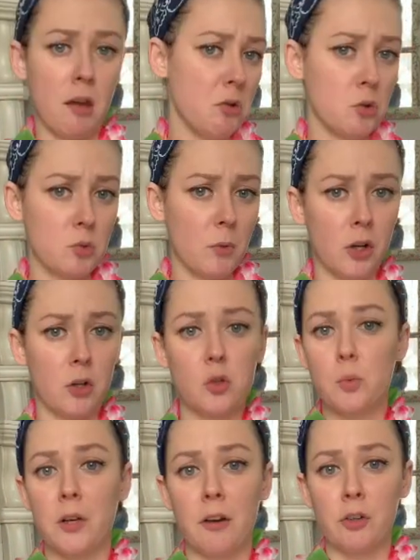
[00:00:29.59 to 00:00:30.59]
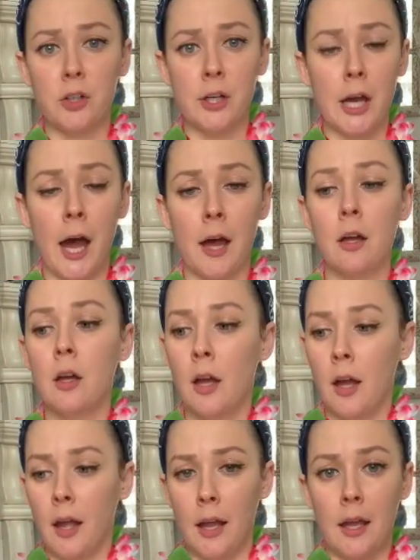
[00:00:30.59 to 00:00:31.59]
Use markers, whatever you got,
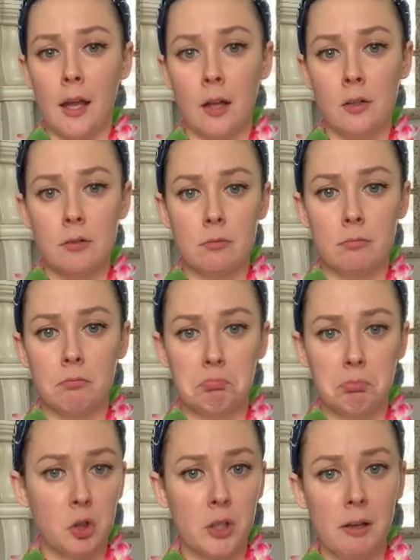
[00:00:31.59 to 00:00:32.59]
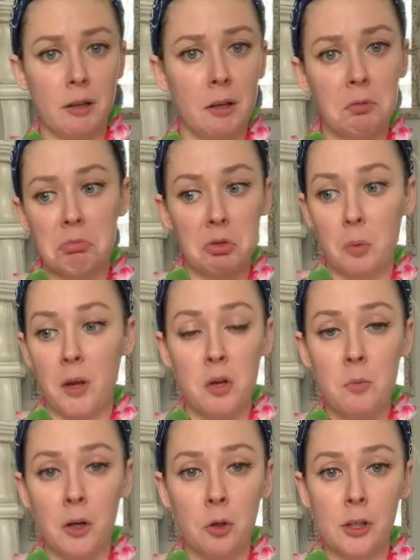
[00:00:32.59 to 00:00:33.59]
and create it the way you
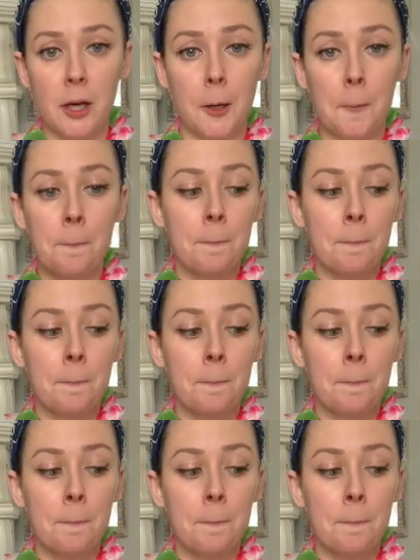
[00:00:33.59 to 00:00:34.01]
want to create it.